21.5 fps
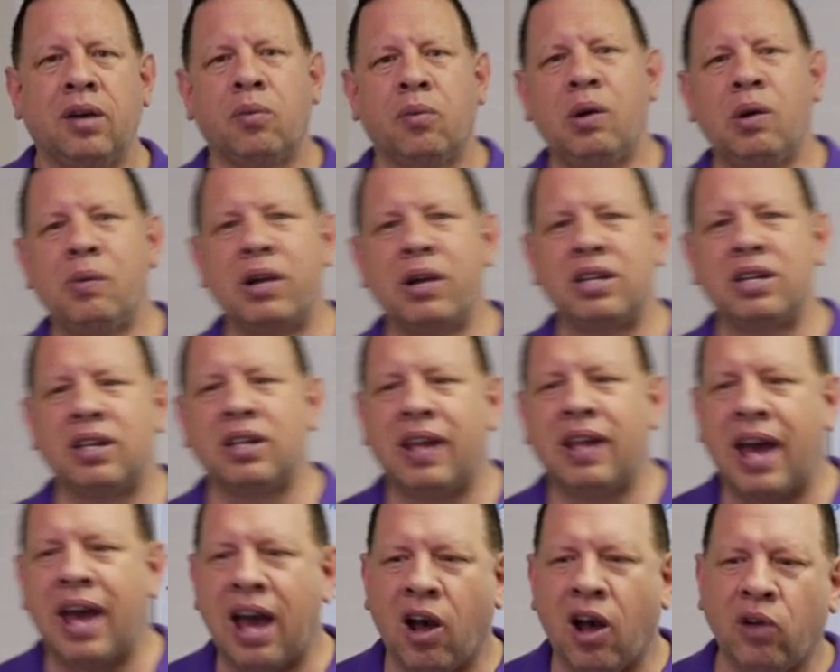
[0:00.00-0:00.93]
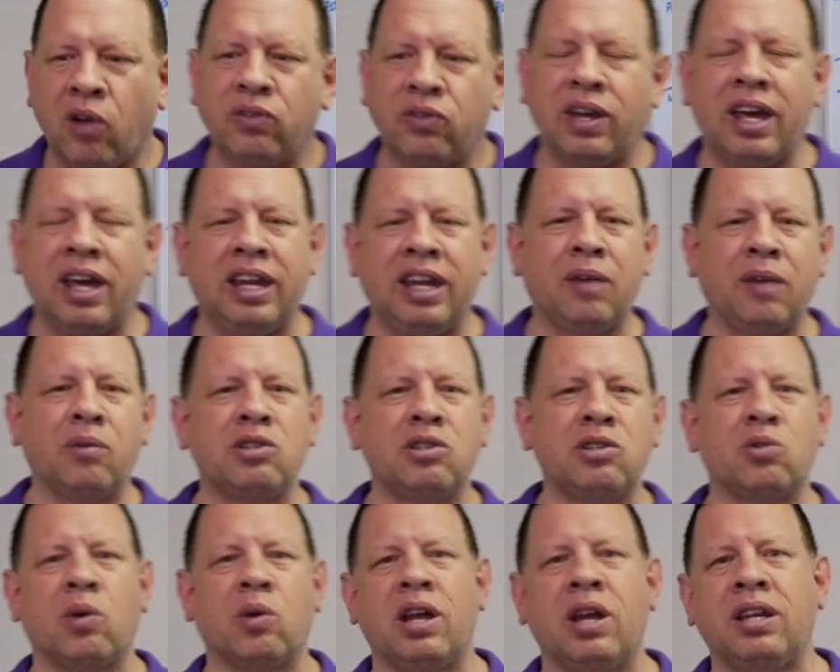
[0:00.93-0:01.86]
we went to the house and it
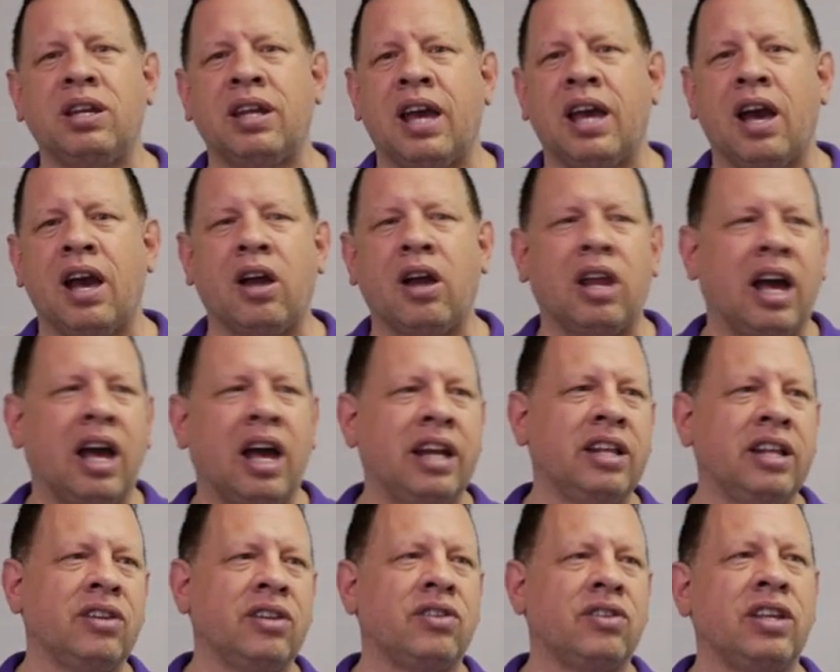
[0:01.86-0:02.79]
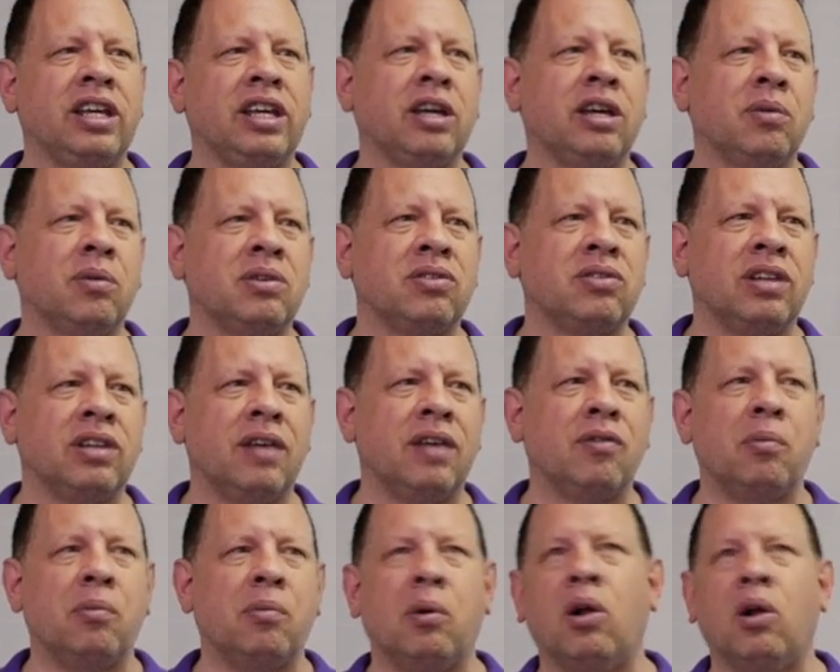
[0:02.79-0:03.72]
was run down. I didn't think it was
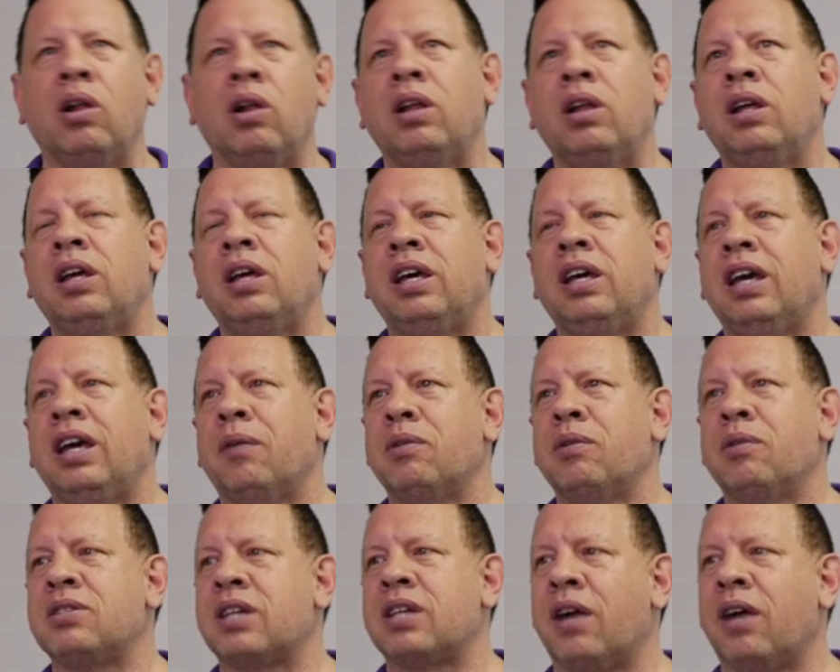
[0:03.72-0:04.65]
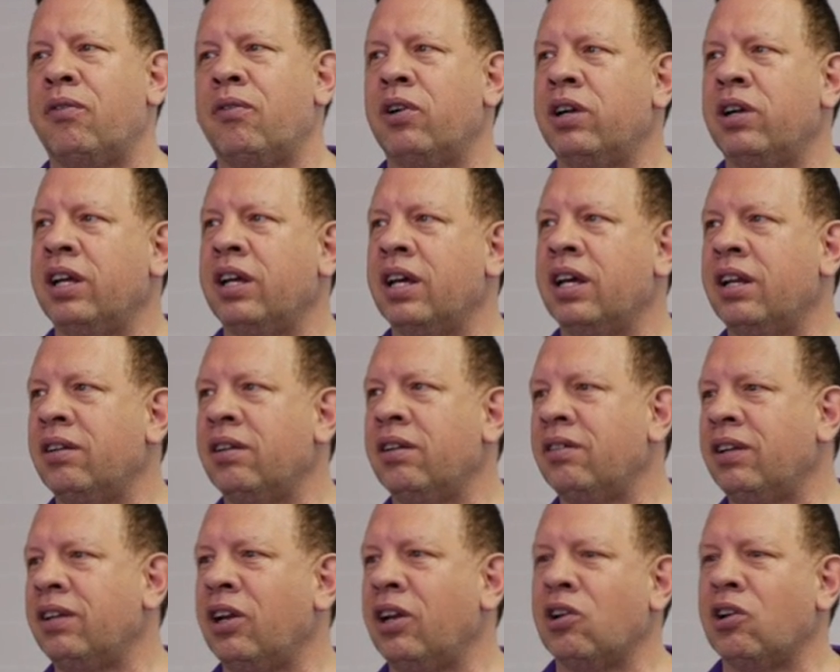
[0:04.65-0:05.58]
livable. It was covered in,
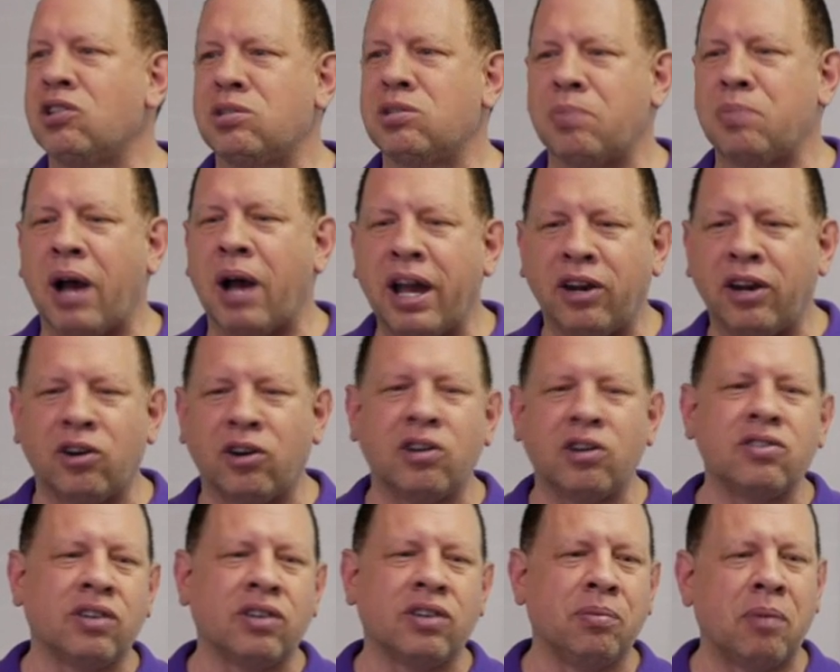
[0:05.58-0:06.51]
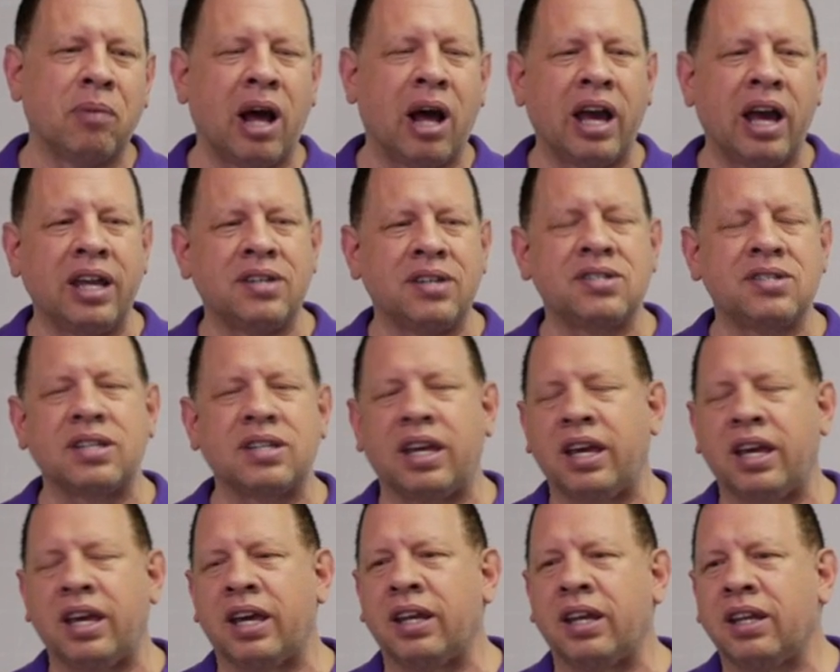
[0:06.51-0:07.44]
you know, spiders and mice,
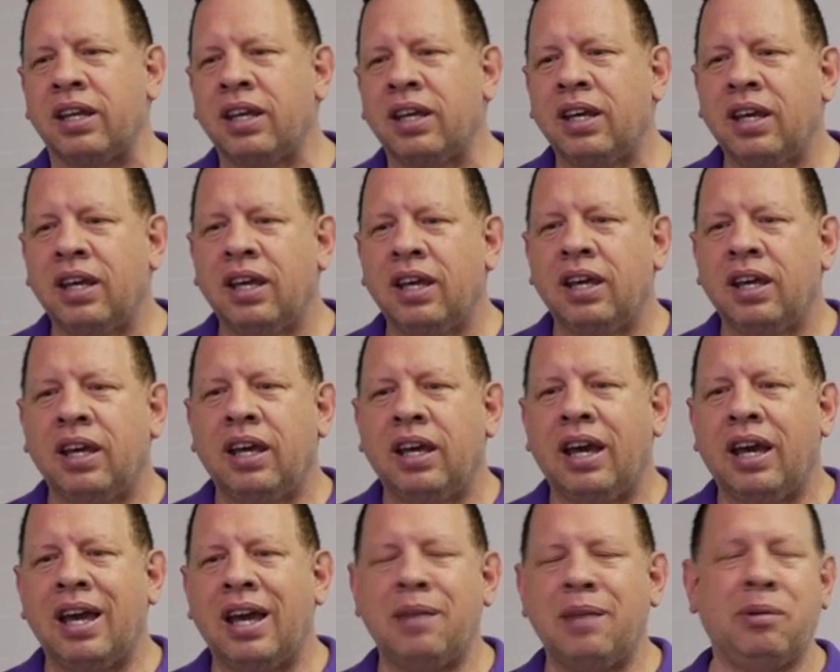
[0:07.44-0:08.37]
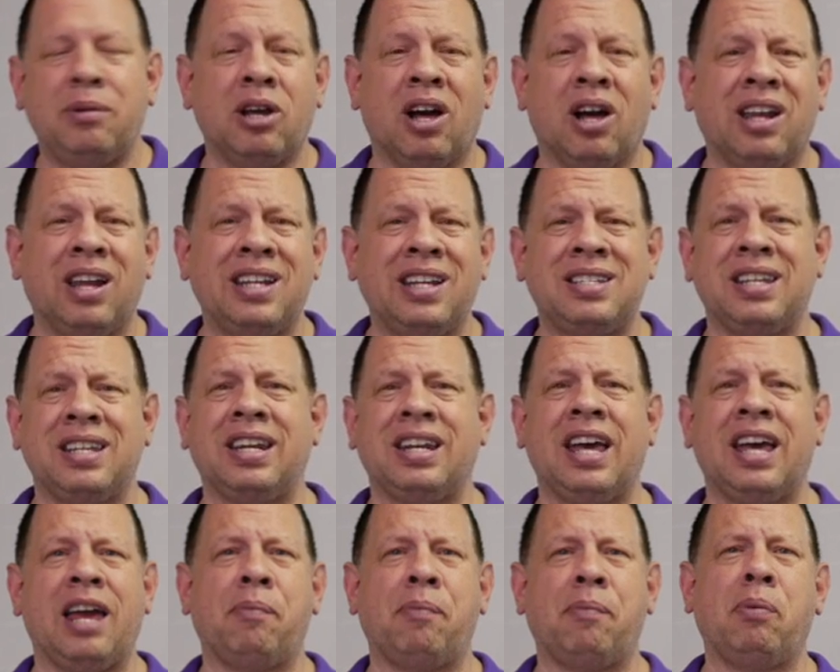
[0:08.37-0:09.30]
and and to be honest, it
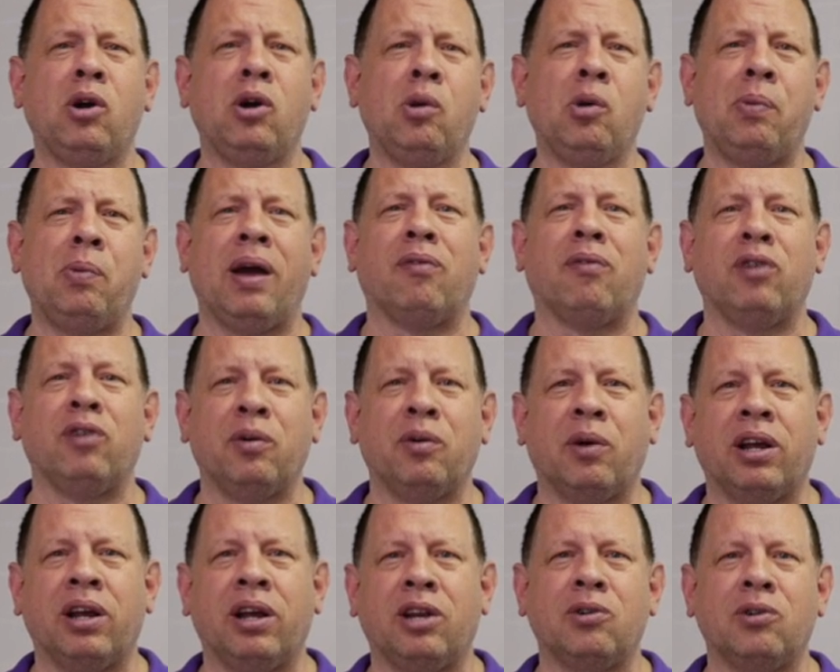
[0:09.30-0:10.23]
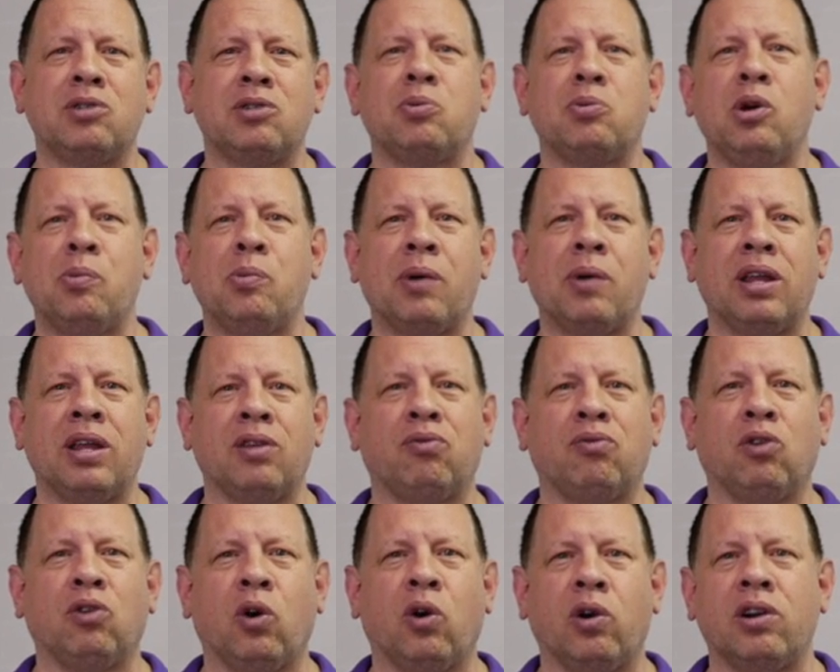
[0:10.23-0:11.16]
had poop everywhere. There was poop on the
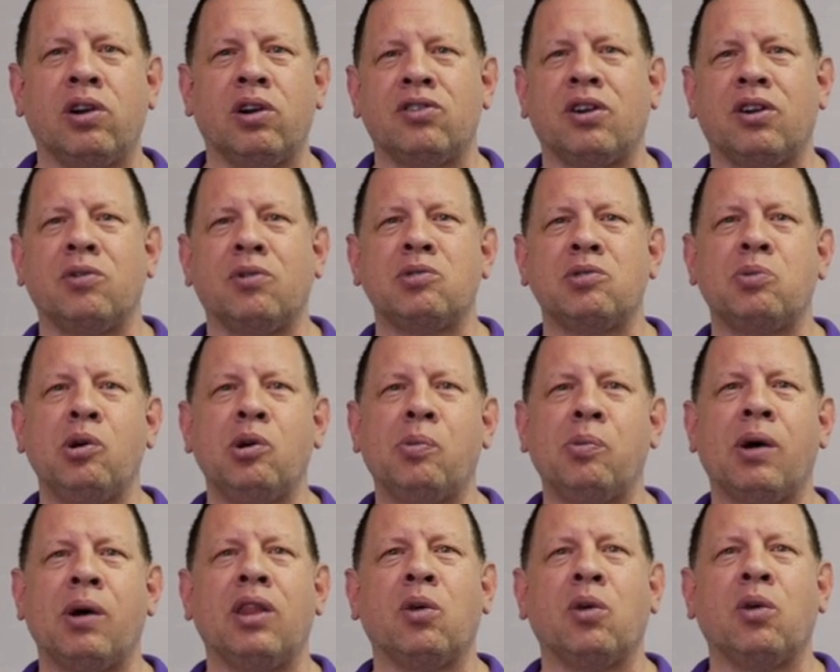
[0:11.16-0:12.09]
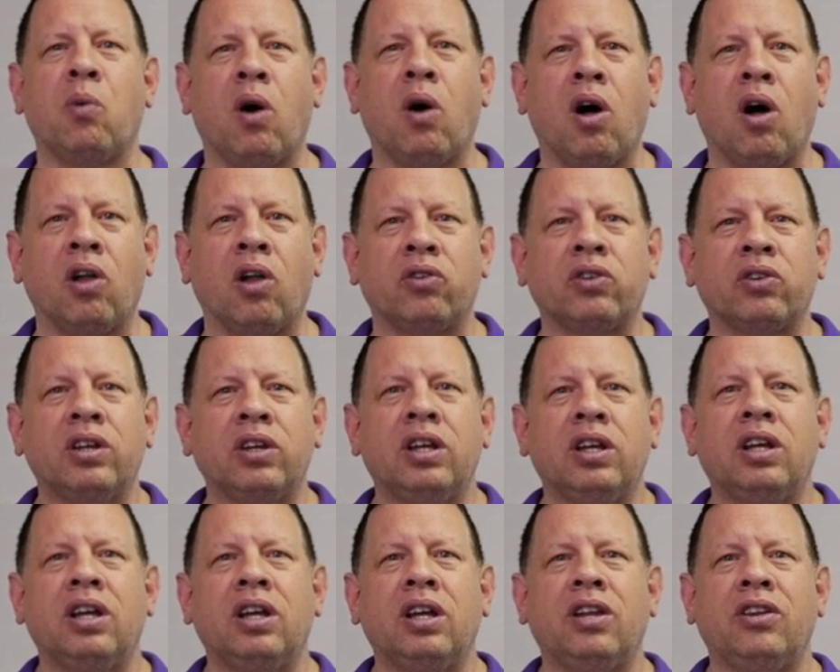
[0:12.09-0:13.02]
floors, there was poop on the walls,
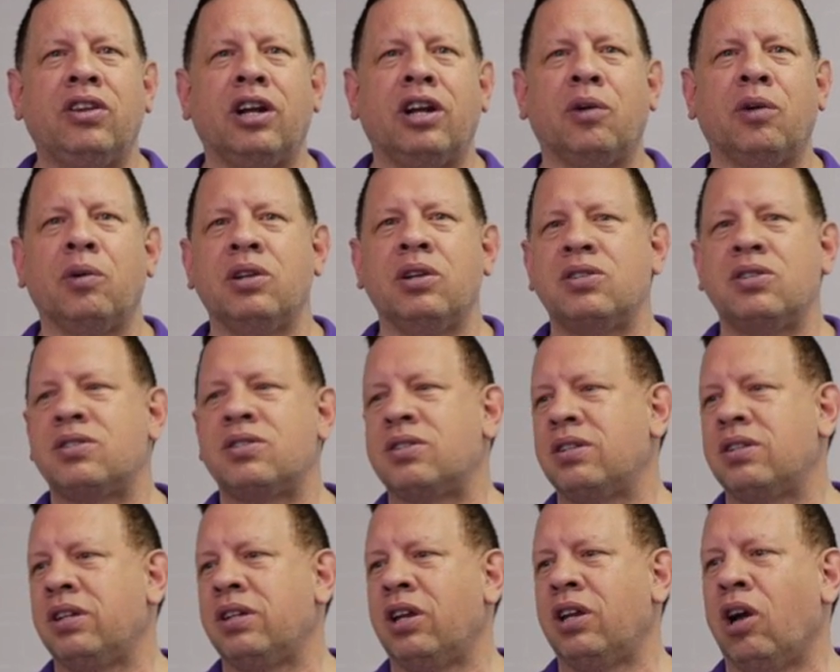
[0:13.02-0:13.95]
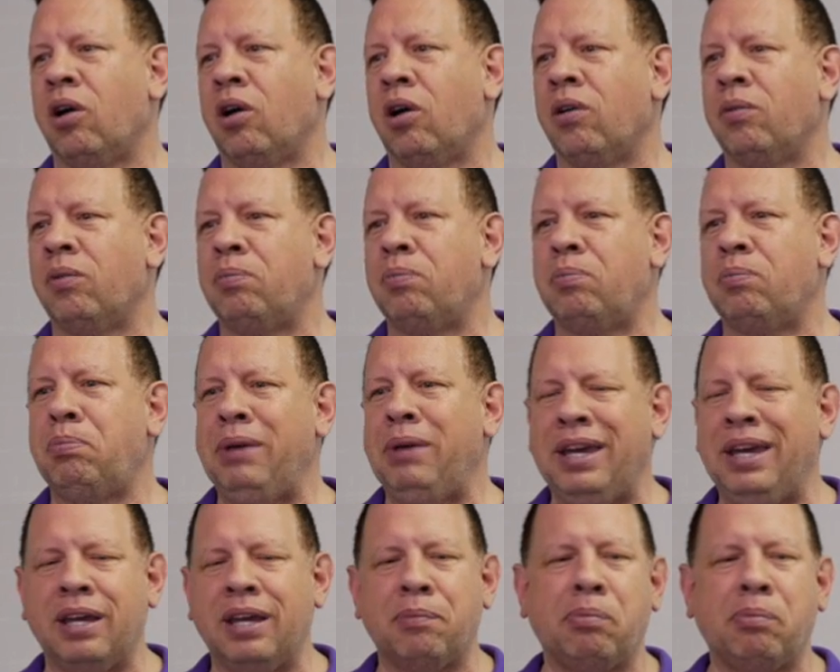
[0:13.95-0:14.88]
there was, you know,
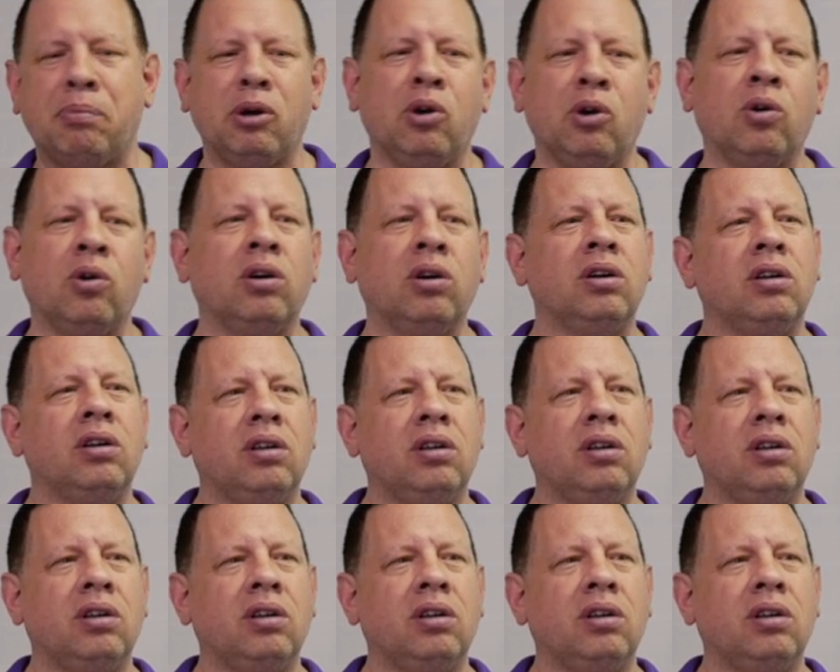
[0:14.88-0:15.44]
pee and poo